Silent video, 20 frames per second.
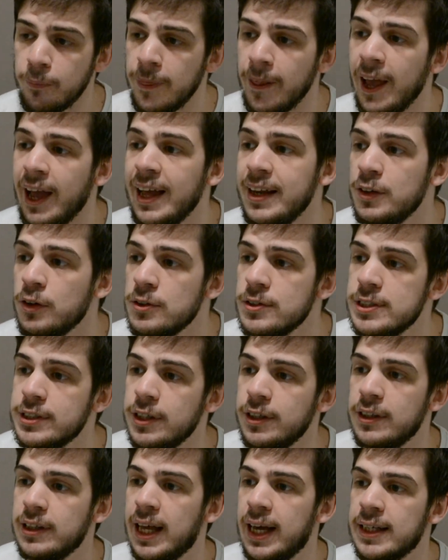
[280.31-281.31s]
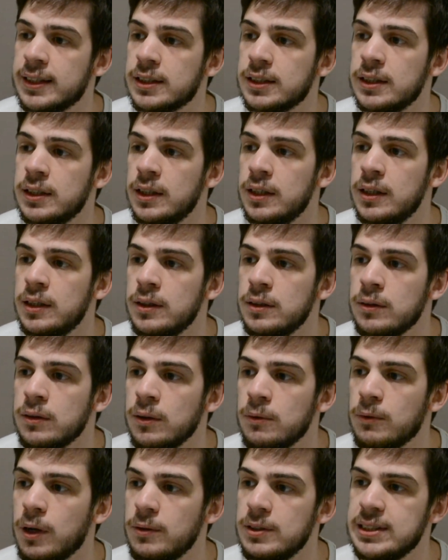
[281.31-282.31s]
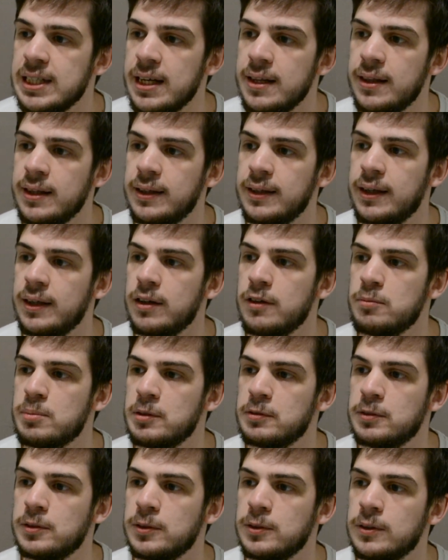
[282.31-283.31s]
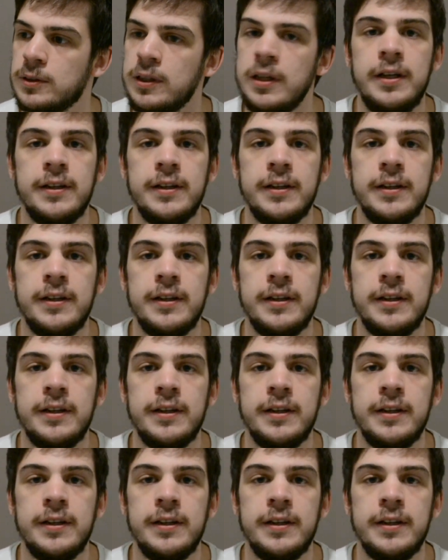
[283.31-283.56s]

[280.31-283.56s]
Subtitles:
And also, like, what was I thinking of before?